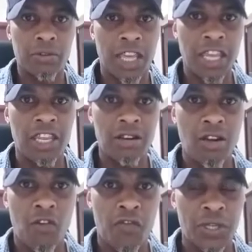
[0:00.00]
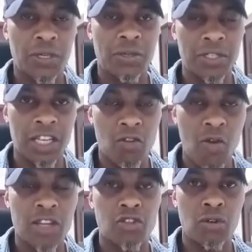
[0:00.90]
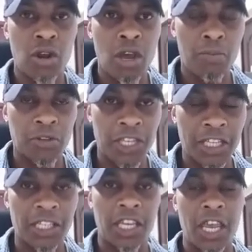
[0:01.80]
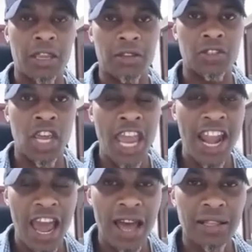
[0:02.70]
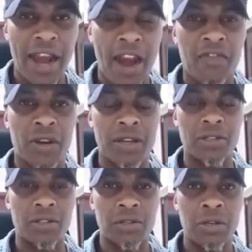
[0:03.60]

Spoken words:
Kenyan officials in Guangzhou protecting Kenyans and other Africans.